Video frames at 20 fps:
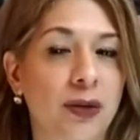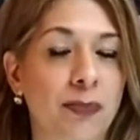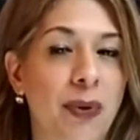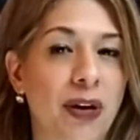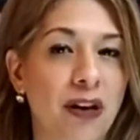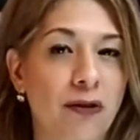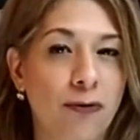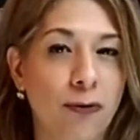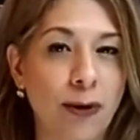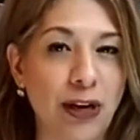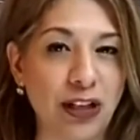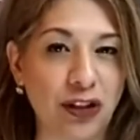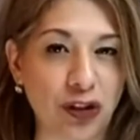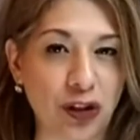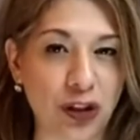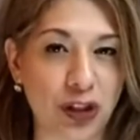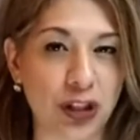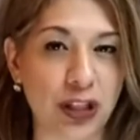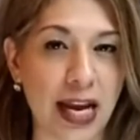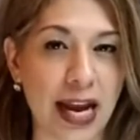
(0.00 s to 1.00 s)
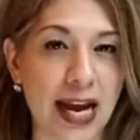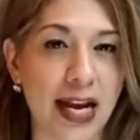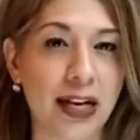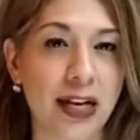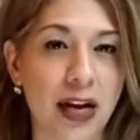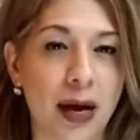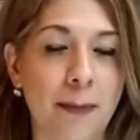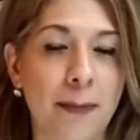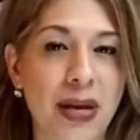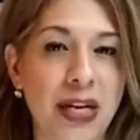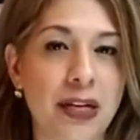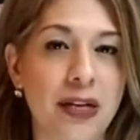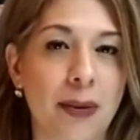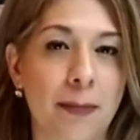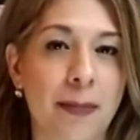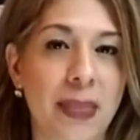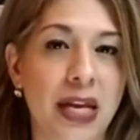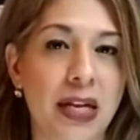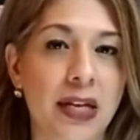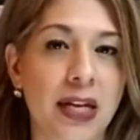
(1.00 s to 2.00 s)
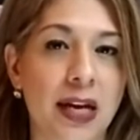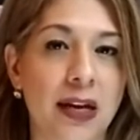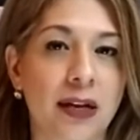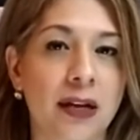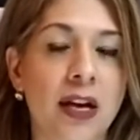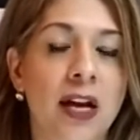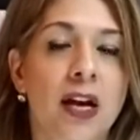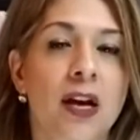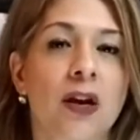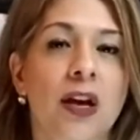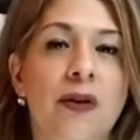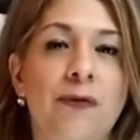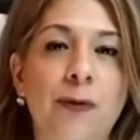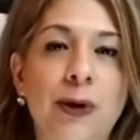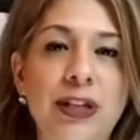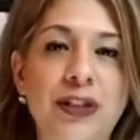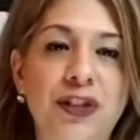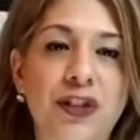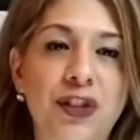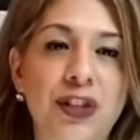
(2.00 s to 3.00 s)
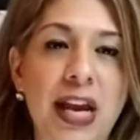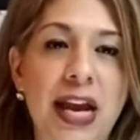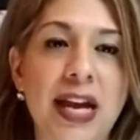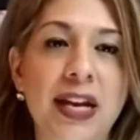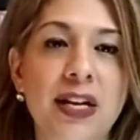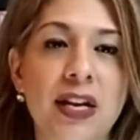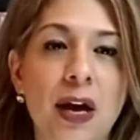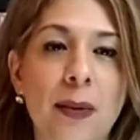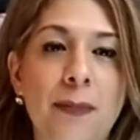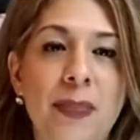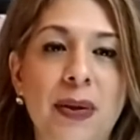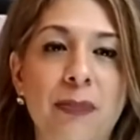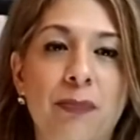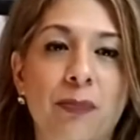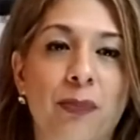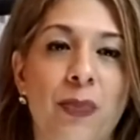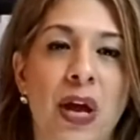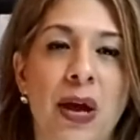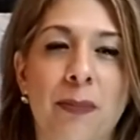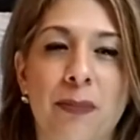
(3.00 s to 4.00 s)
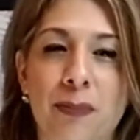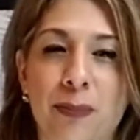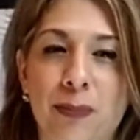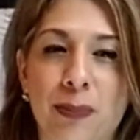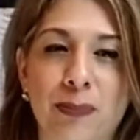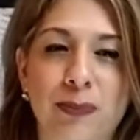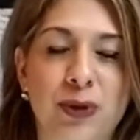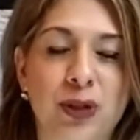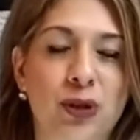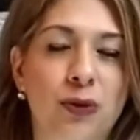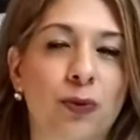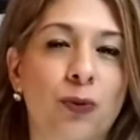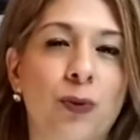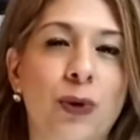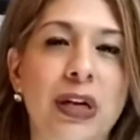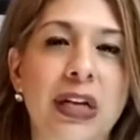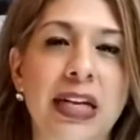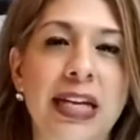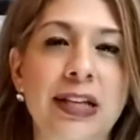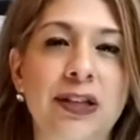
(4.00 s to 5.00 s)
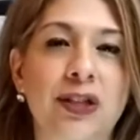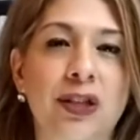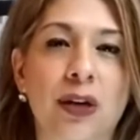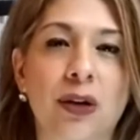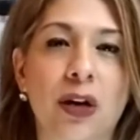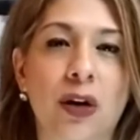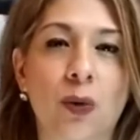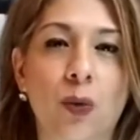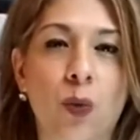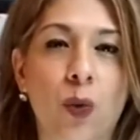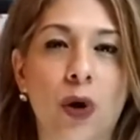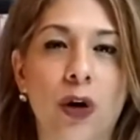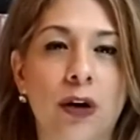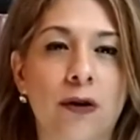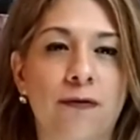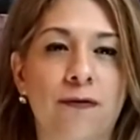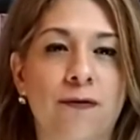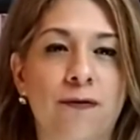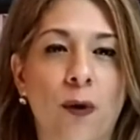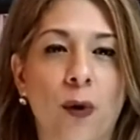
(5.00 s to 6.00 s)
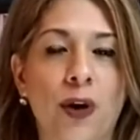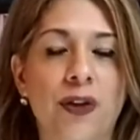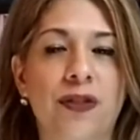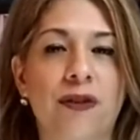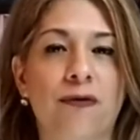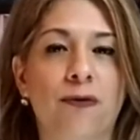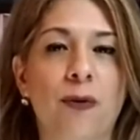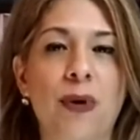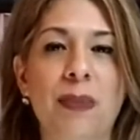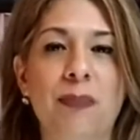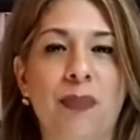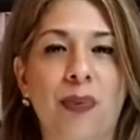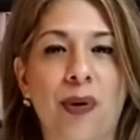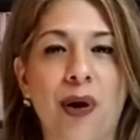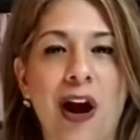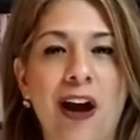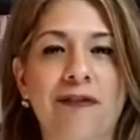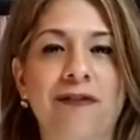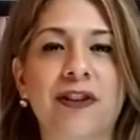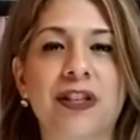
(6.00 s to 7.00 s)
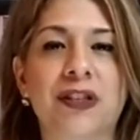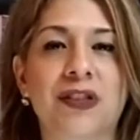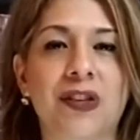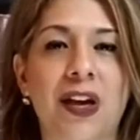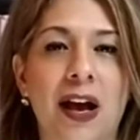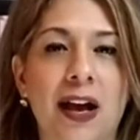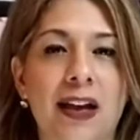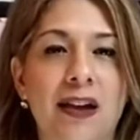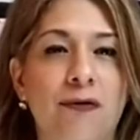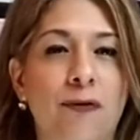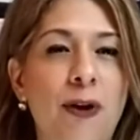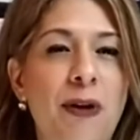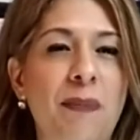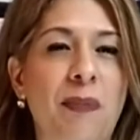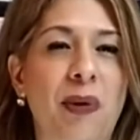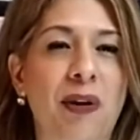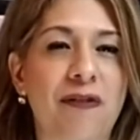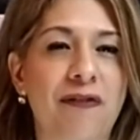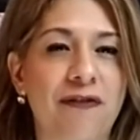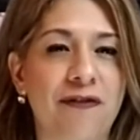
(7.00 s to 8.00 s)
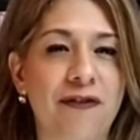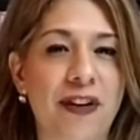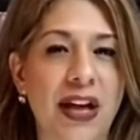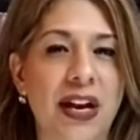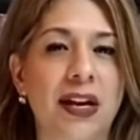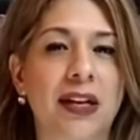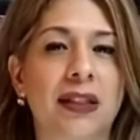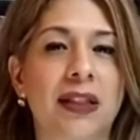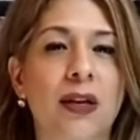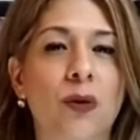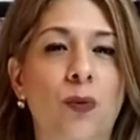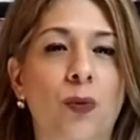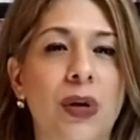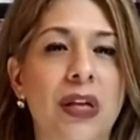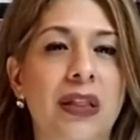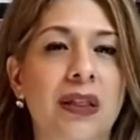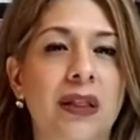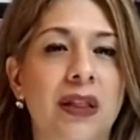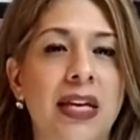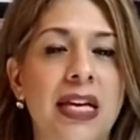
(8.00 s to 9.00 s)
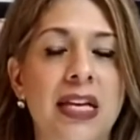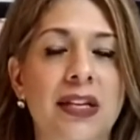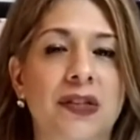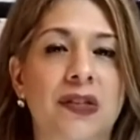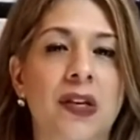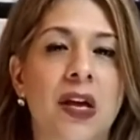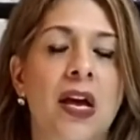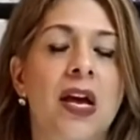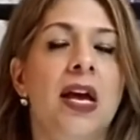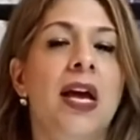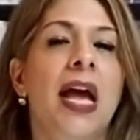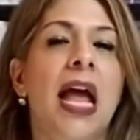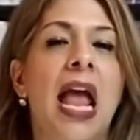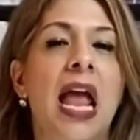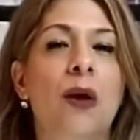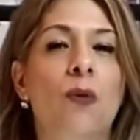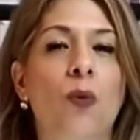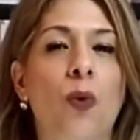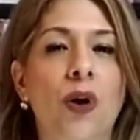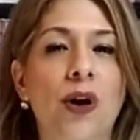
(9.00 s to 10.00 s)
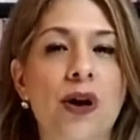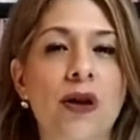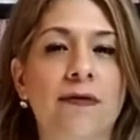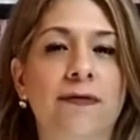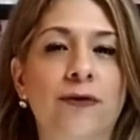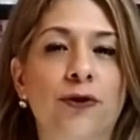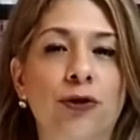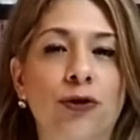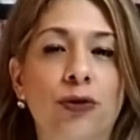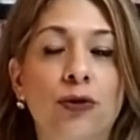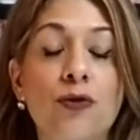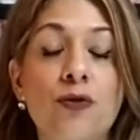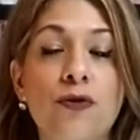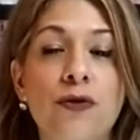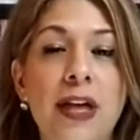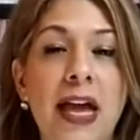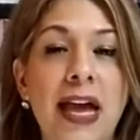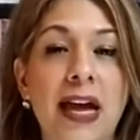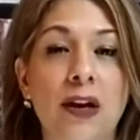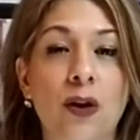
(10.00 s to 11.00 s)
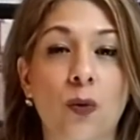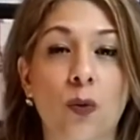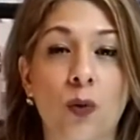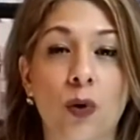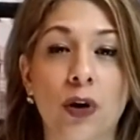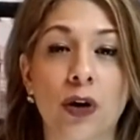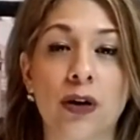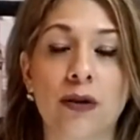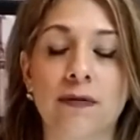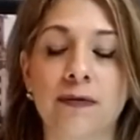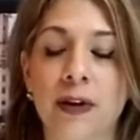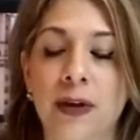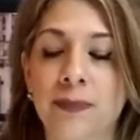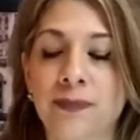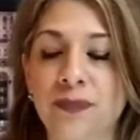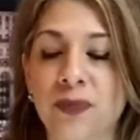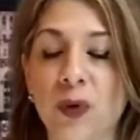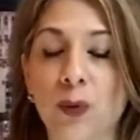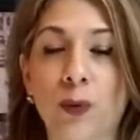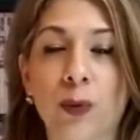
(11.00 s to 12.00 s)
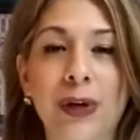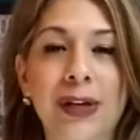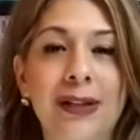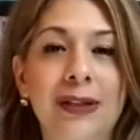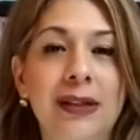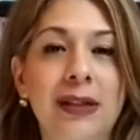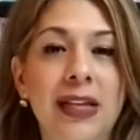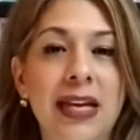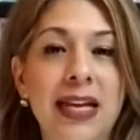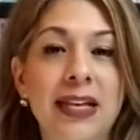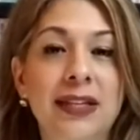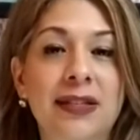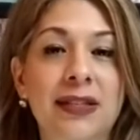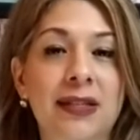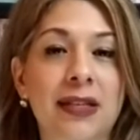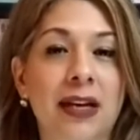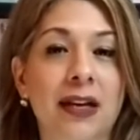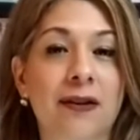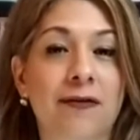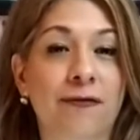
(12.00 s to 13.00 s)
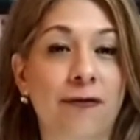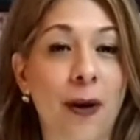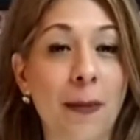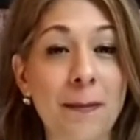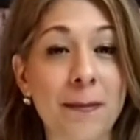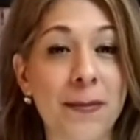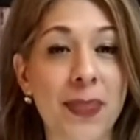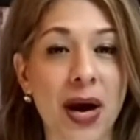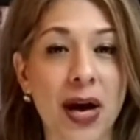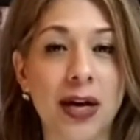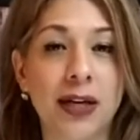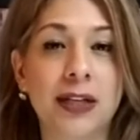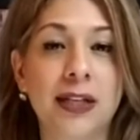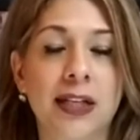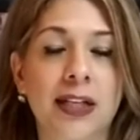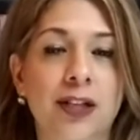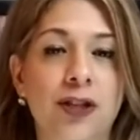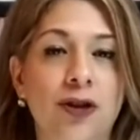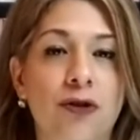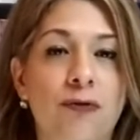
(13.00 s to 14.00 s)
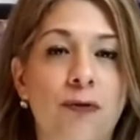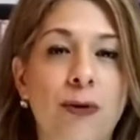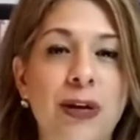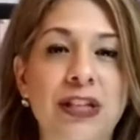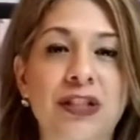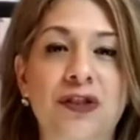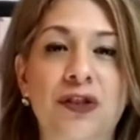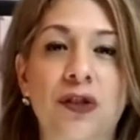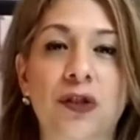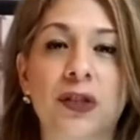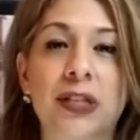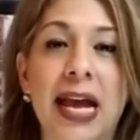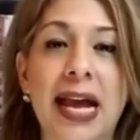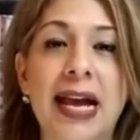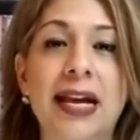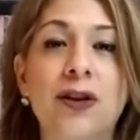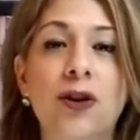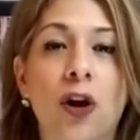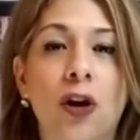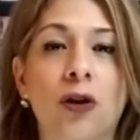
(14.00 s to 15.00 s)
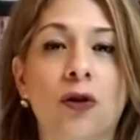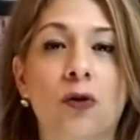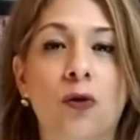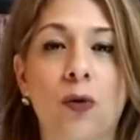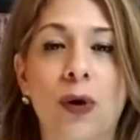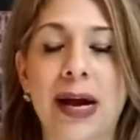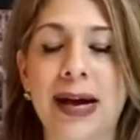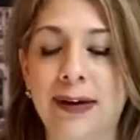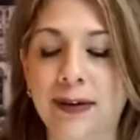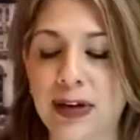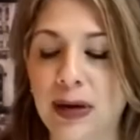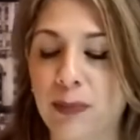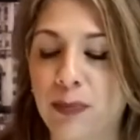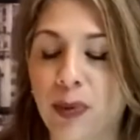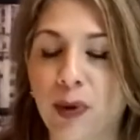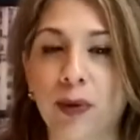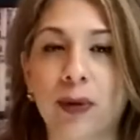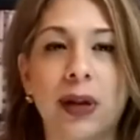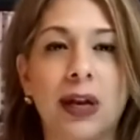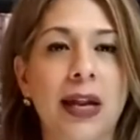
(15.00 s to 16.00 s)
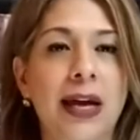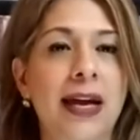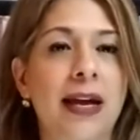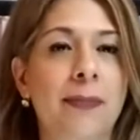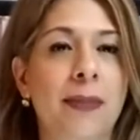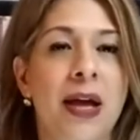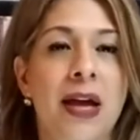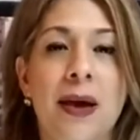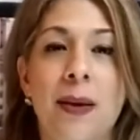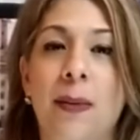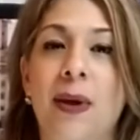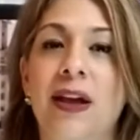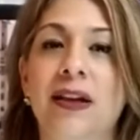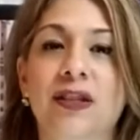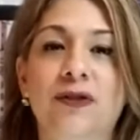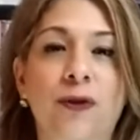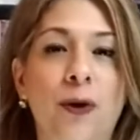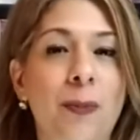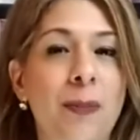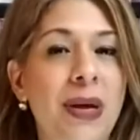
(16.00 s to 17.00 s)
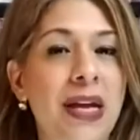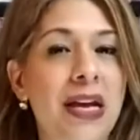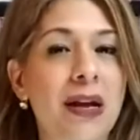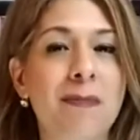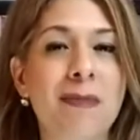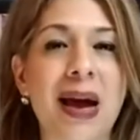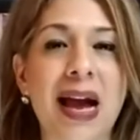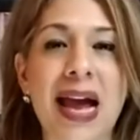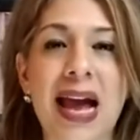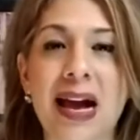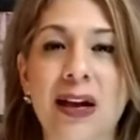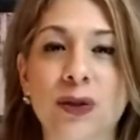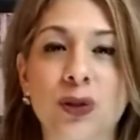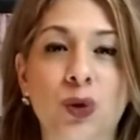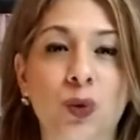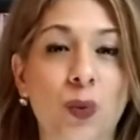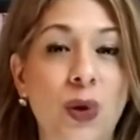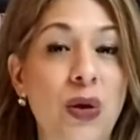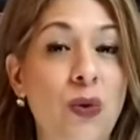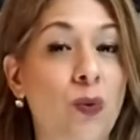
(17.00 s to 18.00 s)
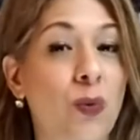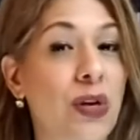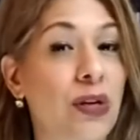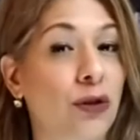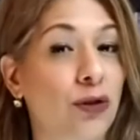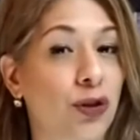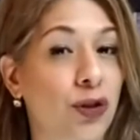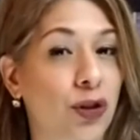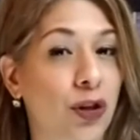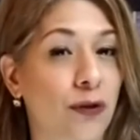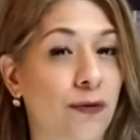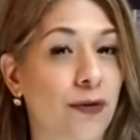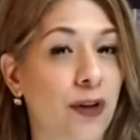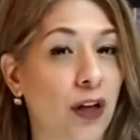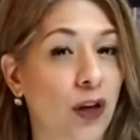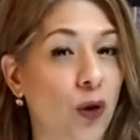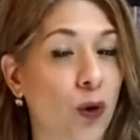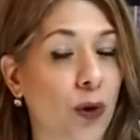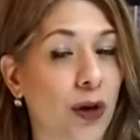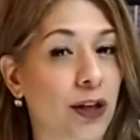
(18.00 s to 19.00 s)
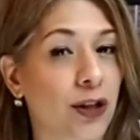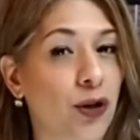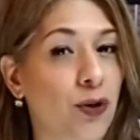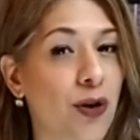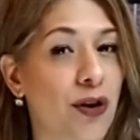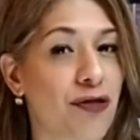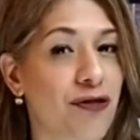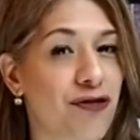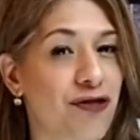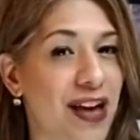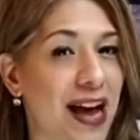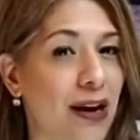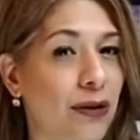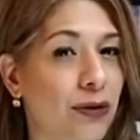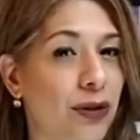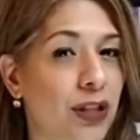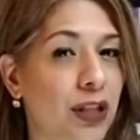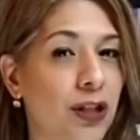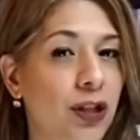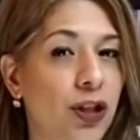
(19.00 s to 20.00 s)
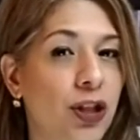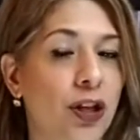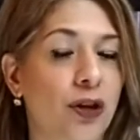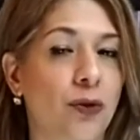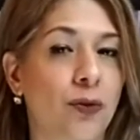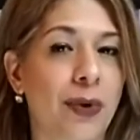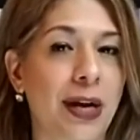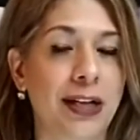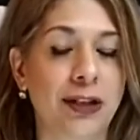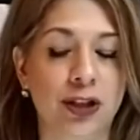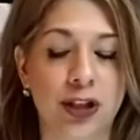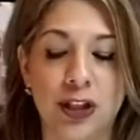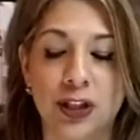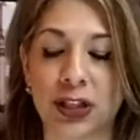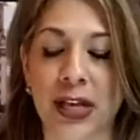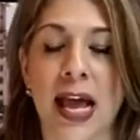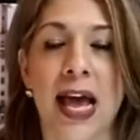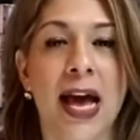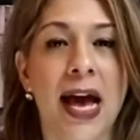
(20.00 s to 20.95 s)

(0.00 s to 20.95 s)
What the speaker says: But if we stand up in dominion, if we stand up and release a word forth, if we prophesy, if we prophetically release a word of truth and a word of release from bondage, if we stand our ground and proclaim, as for me and my house, we will serve the Lord to 1,000 generations.